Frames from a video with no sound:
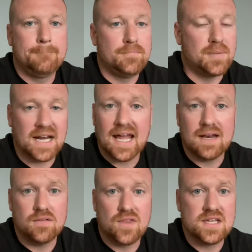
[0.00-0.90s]
But
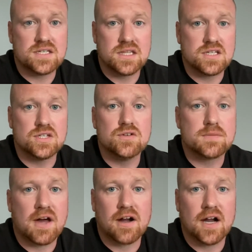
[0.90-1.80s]
again, this news
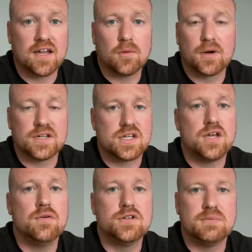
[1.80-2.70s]
about Arik Gilbert is
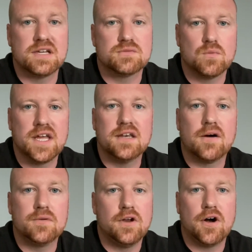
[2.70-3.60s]
huge, because we
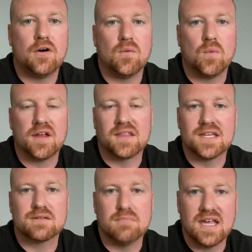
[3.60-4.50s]
don't know what
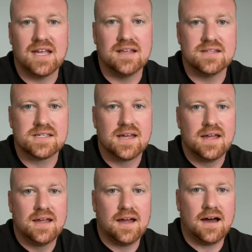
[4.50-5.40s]
this means
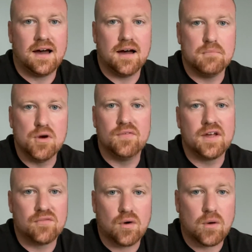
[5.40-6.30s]

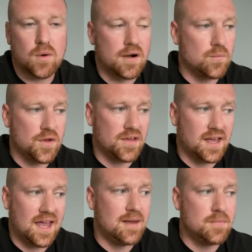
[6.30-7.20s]
moving forward with a
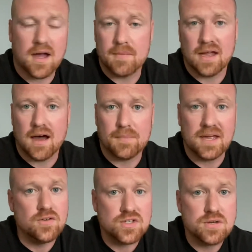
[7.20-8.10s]
game coming up
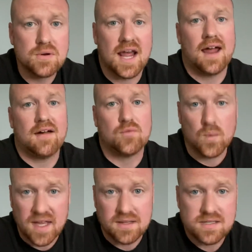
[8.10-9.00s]
in 2.5
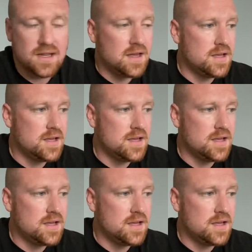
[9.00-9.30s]
weeks.